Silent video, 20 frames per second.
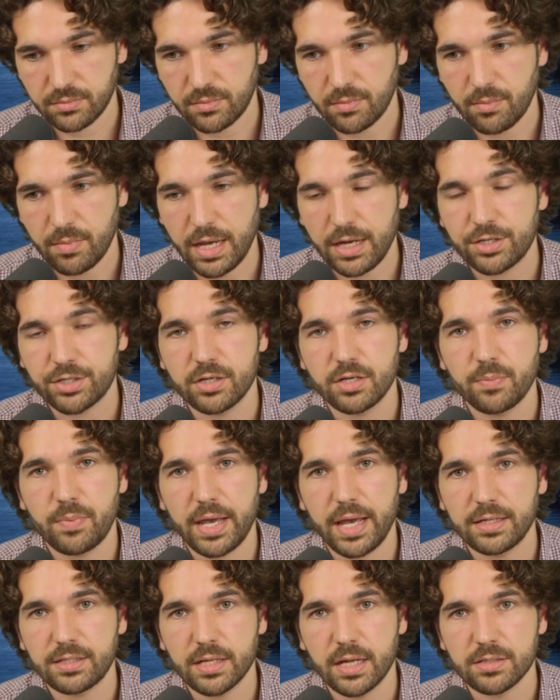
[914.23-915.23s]
make sure you
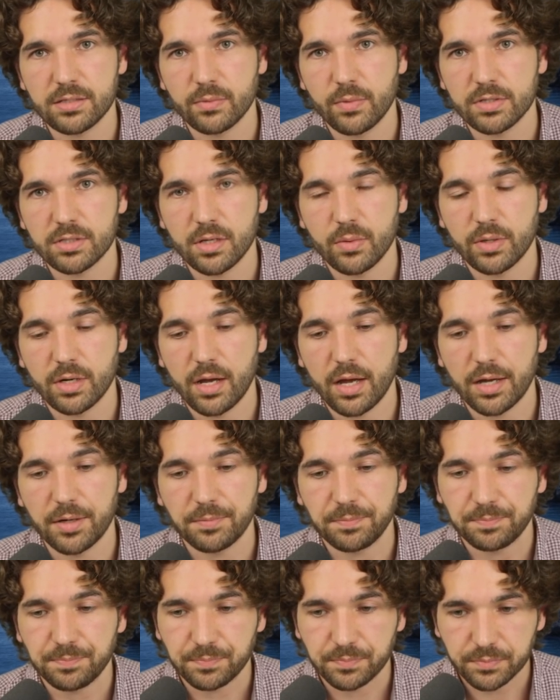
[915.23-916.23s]
pay attention to what's going
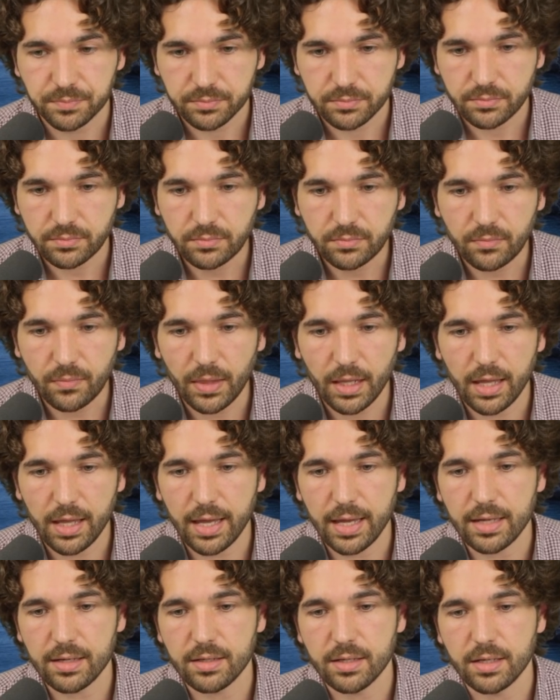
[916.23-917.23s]
on,
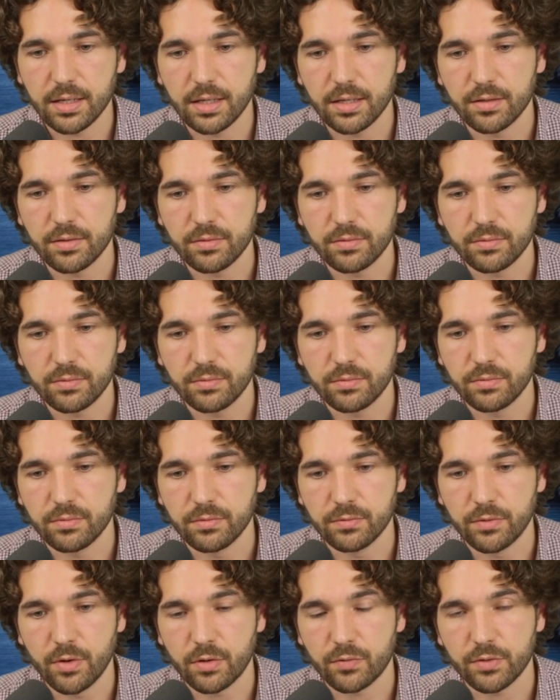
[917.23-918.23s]
and
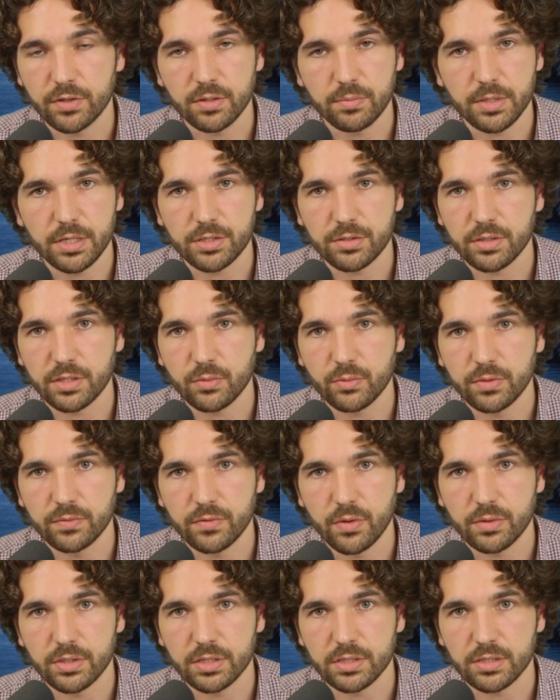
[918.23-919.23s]
vote for Dimitri when
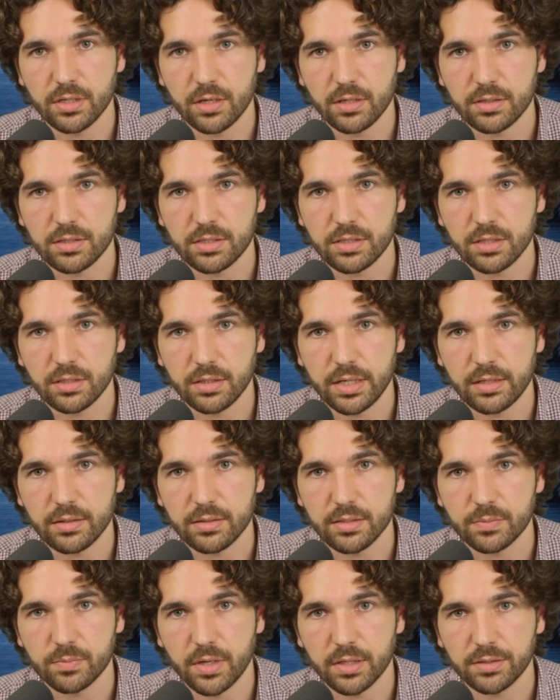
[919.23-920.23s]
voting starts later
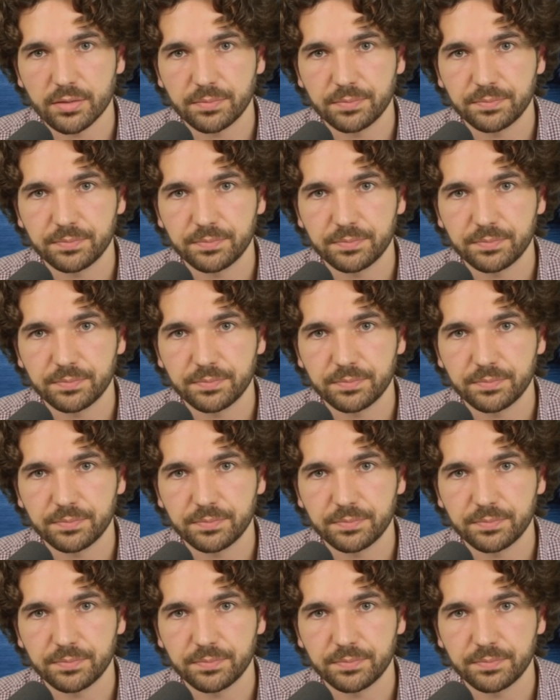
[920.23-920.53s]
this month.